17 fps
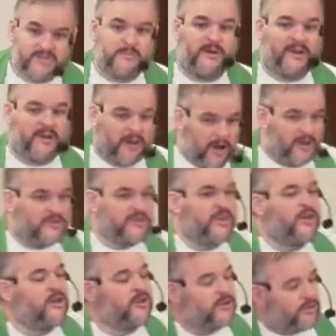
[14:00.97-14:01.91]
because
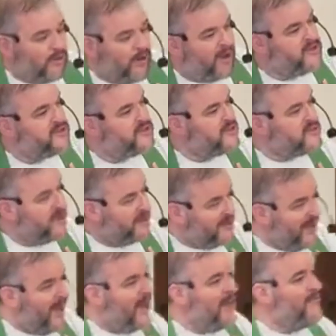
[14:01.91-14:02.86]
Christ is
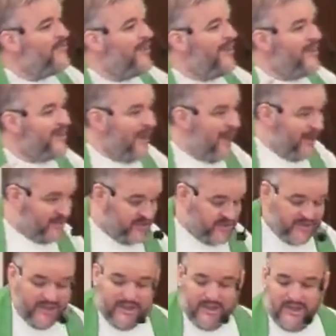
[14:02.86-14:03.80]
alive in
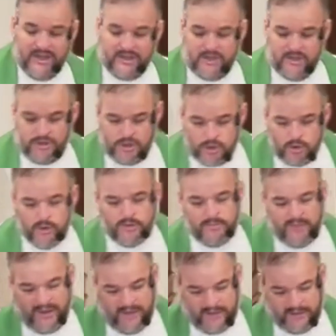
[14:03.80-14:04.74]
us and in you and
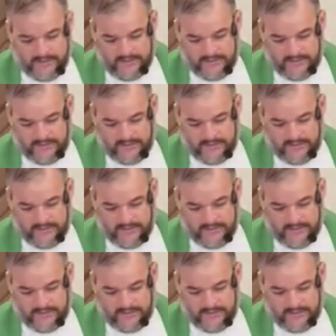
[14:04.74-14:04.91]
me.